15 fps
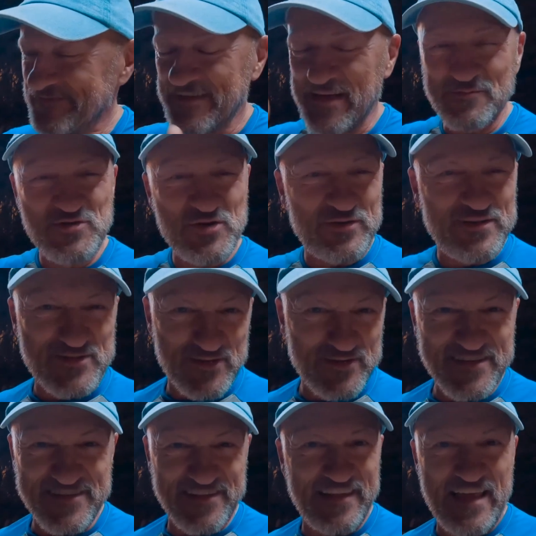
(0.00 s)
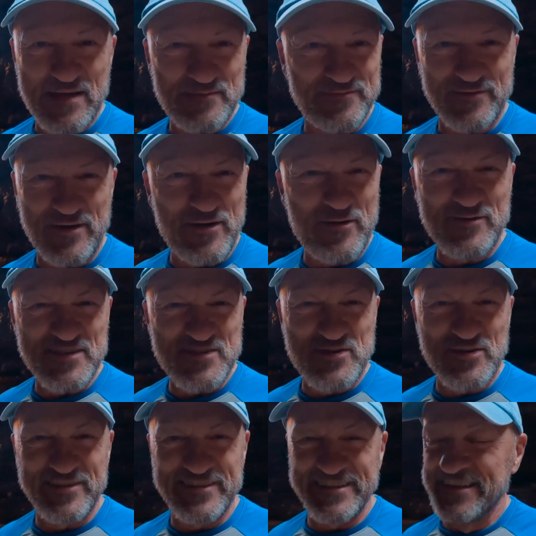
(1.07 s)
come join us on this lap around
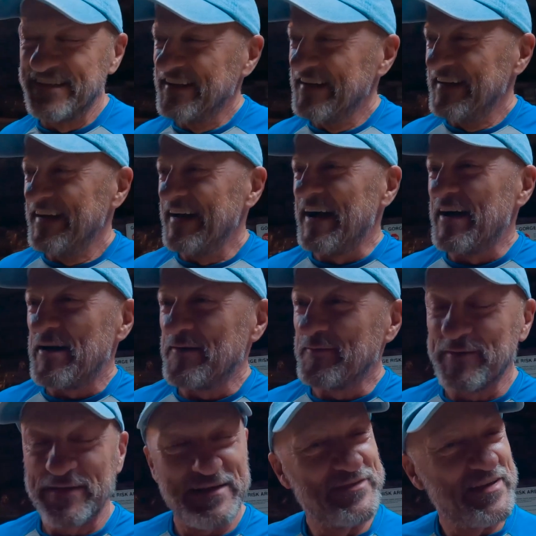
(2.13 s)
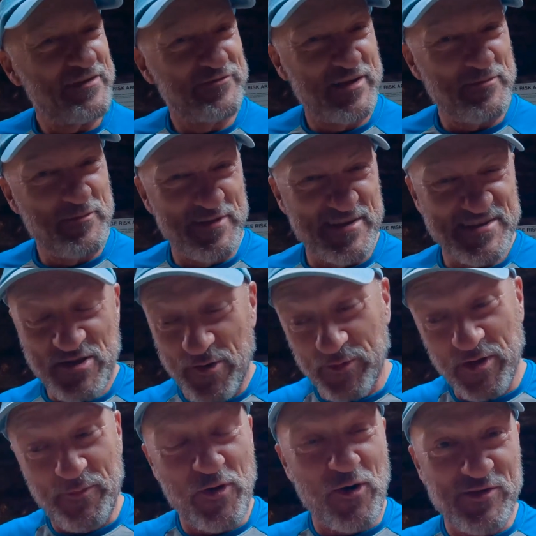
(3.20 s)
Australia. We'd love to have you come with us. Now I'm
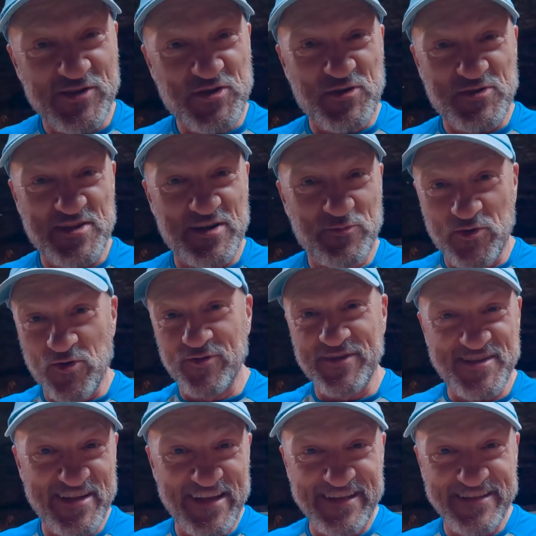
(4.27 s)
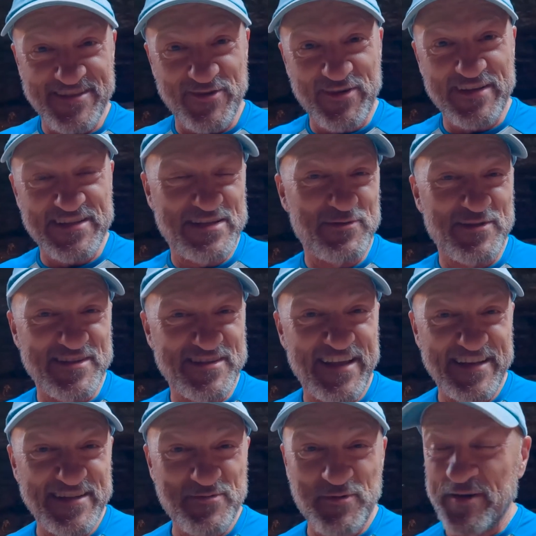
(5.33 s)
going to put all the shots up with all the settings so you can see what the
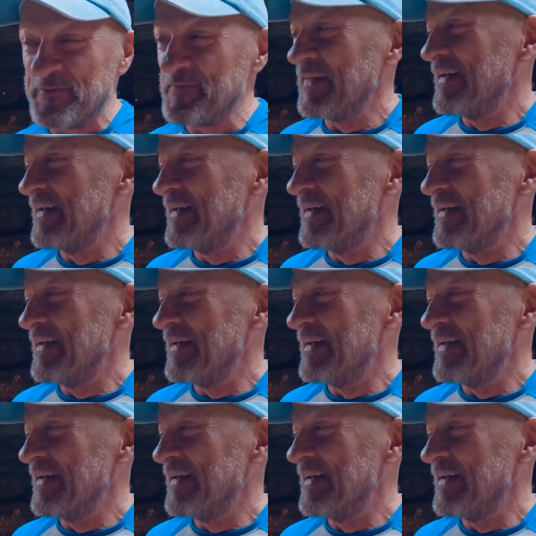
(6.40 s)
settings were.